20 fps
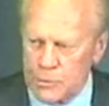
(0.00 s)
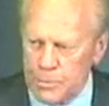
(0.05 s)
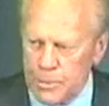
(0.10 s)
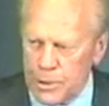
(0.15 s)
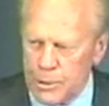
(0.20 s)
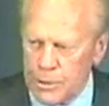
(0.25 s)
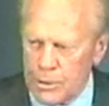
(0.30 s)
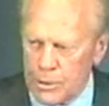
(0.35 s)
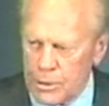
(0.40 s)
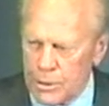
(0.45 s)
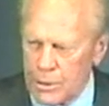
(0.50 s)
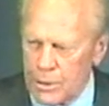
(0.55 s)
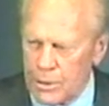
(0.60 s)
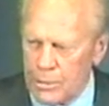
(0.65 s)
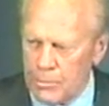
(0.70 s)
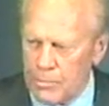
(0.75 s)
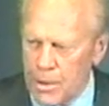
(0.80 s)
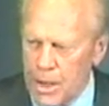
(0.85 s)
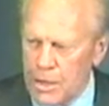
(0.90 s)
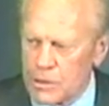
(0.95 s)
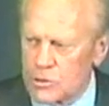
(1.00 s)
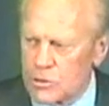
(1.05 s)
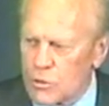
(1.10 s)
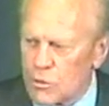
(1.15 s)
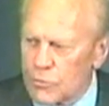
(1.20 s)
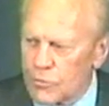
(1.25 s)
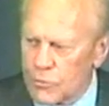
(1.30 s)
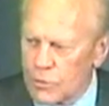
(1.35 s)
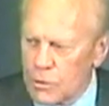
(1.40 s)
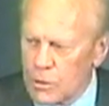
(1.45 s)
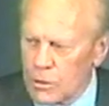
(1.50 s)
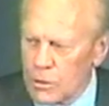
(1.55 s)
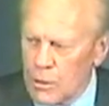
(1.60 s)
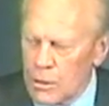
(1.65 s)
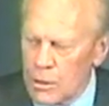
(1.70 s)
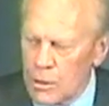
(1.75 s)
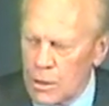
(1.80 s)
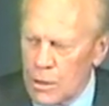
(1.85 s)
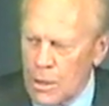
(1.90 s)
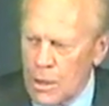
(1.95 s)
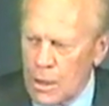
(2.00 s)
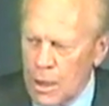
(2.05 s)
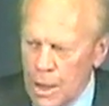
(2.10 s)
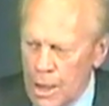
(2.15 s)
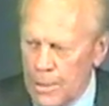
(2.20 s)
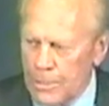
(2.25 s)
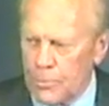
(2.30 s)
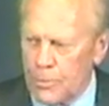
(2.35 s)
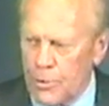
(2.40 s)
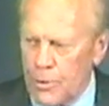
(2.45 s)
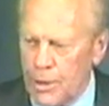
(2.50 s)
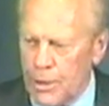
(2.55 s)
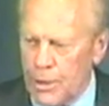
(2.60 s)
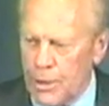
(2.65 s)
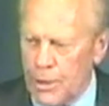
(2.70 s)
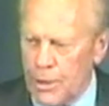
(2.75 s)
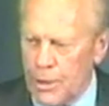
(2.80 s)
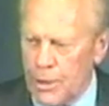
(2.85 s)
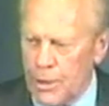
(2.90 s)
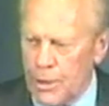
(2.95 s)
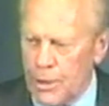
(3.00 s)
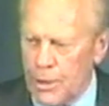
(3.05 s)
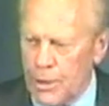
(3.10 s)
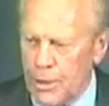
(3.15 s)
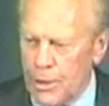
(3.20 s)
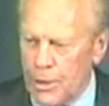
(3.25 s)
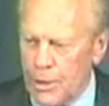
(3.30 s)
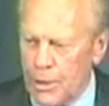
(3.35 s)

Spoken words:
been a masterful operator of